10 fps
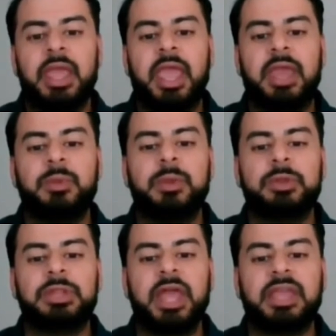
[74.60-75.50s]
and we
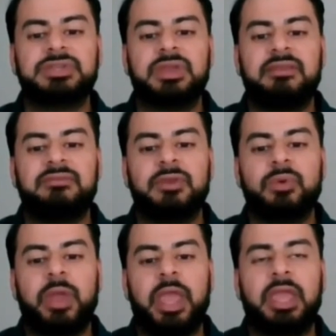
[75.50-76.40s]
would like to give
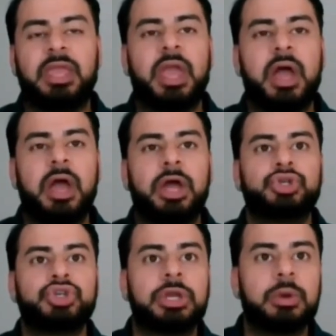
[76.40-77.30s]
you a uh,
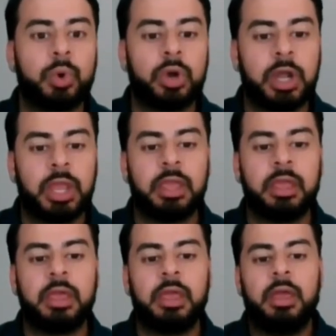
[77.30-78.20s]
trigger warning
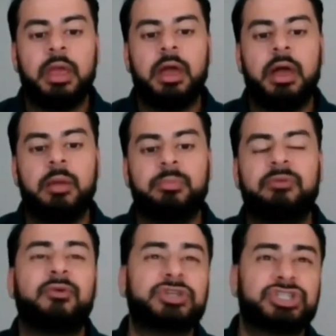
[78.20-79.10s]
uh,
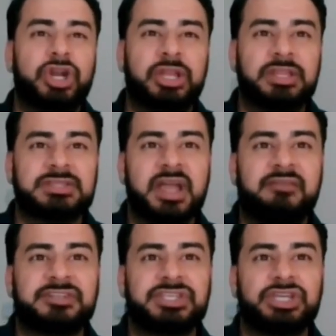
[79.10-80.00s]
before starting this
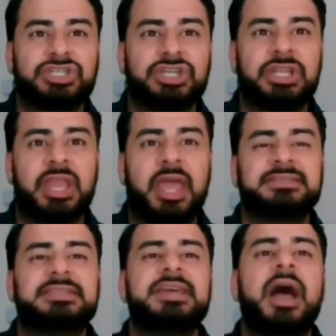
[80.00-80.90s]
conversation, as
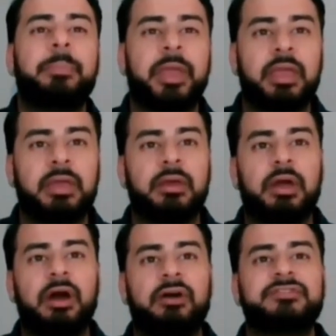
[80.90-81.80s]
the topic
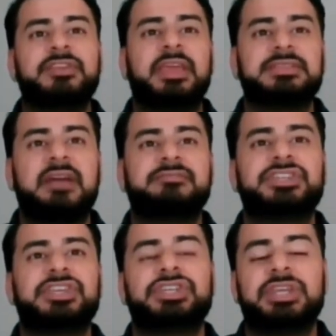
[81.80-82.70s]
of today's
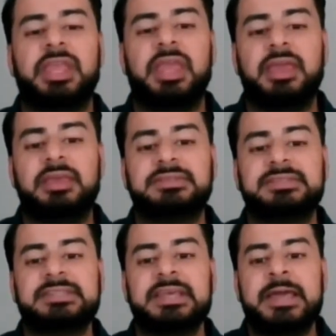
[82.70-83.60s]
conversation is
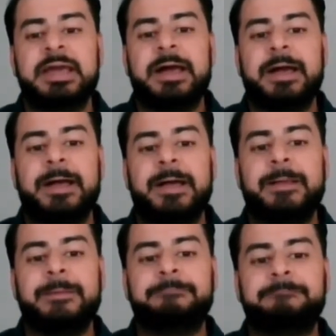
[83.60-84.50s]

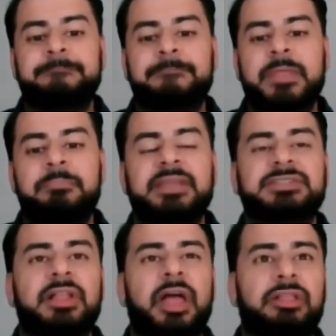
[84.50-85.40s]
Um,
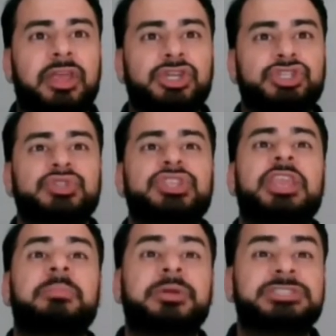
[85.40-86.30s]
mental health issues, and
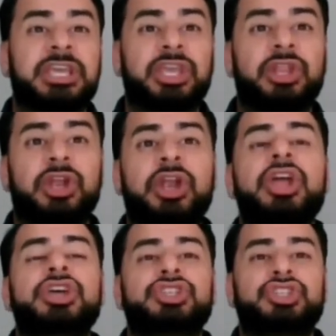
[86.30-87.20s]
in particular,
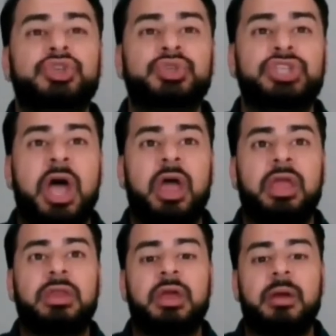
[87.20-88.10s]

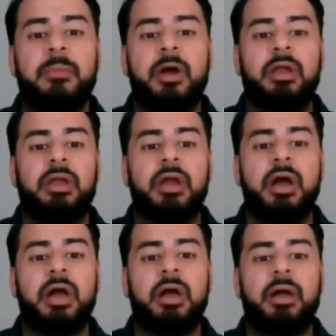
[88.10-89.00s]
suicide among
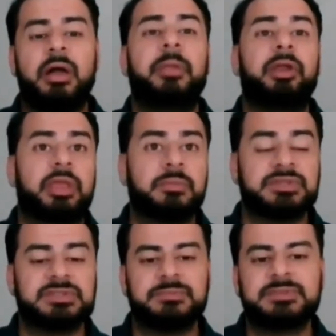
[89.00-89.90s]
uh, American
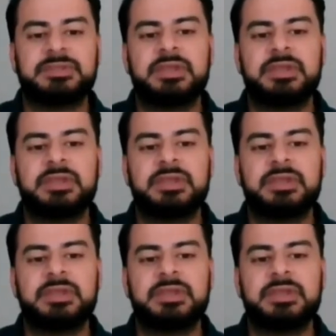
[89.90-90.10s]
Muslims.